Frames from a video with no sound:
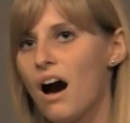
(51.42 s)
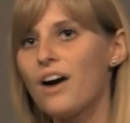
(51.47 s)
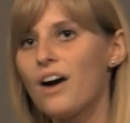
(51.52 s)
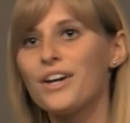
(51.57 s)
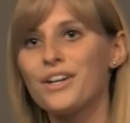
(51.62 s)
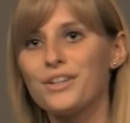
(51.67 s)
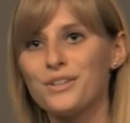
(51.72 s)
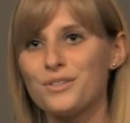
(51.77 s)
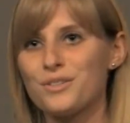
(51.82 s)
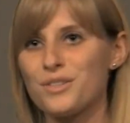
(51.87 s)
I'll
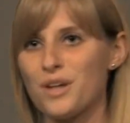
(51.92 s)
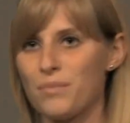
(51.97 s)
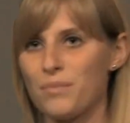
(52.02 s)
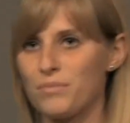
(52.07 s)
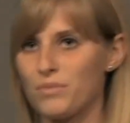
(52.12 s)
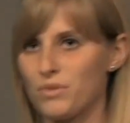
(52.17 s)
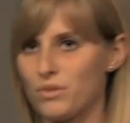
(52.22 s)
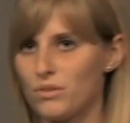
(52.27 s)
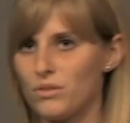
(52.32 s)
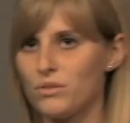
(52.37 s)
get you
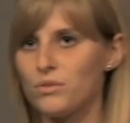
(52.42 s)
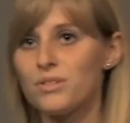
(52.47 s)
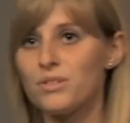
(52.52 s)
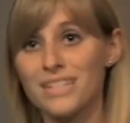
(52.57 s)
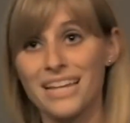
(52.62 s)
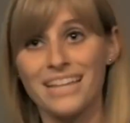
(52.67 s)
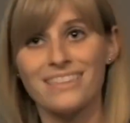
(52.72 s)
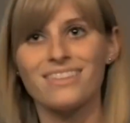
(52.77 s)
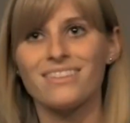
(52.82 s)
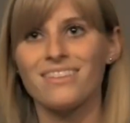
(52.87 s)
some. You can
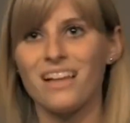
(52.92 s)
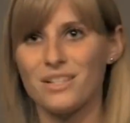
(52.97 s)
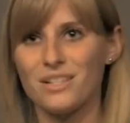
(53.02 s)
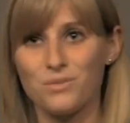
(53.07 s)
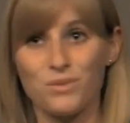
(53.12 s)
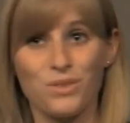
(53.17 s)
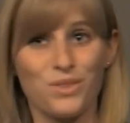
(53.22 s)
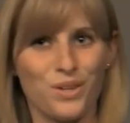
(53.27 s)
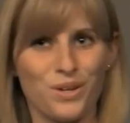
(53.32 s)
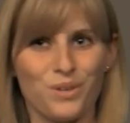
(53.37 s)
take the
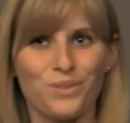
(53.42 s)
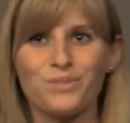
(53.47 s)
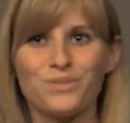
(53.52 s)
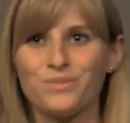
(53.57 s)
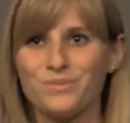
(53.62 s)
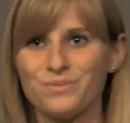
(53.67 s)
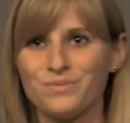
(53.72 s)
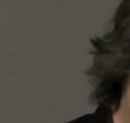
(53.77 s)
glass with you.